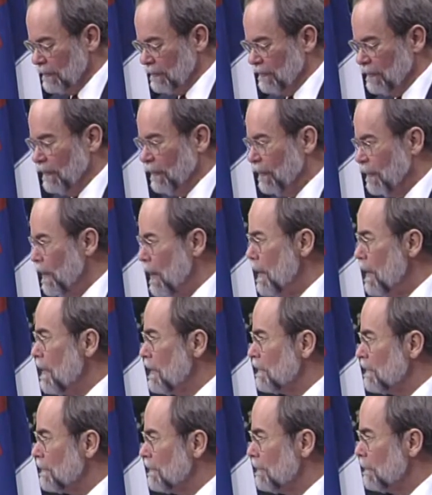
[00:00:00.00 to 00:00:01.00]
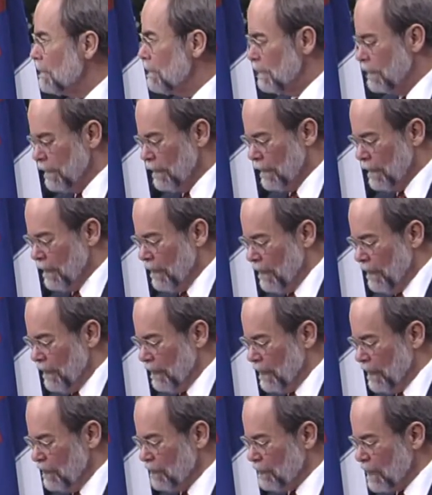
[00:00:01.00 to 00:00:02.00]
All right.
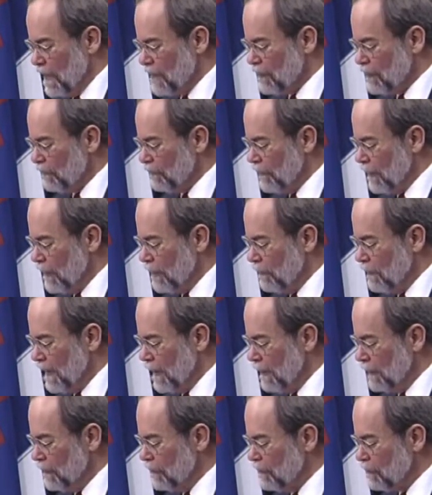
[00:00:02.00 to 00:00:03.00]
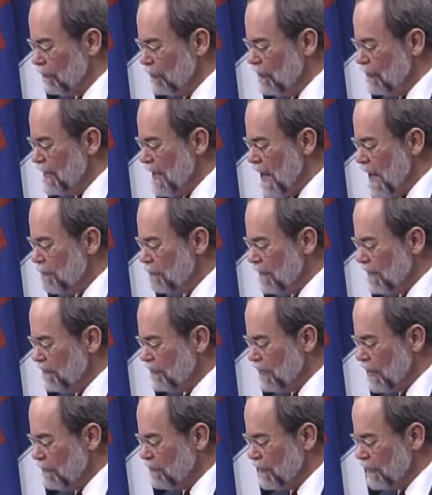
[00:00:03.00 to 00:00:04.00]
These rights are fundamental and should not be
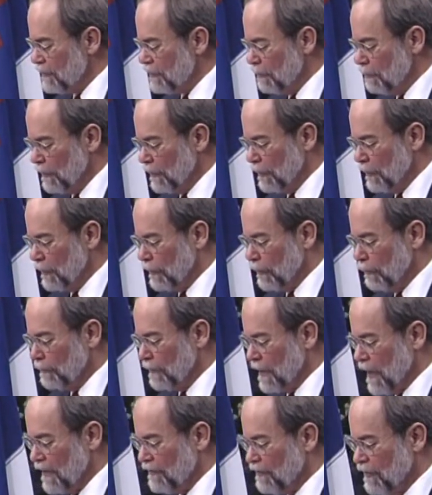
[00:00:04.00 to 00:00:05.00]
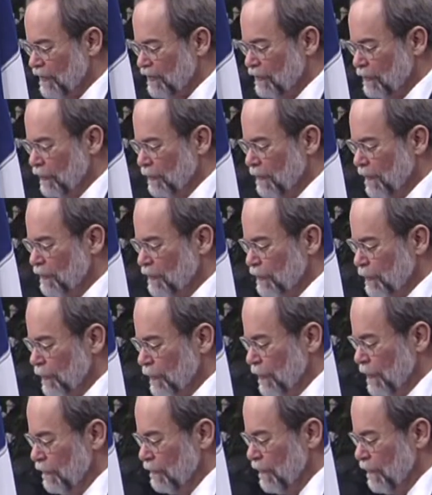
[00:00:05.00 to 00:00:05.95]
subject to political process or majority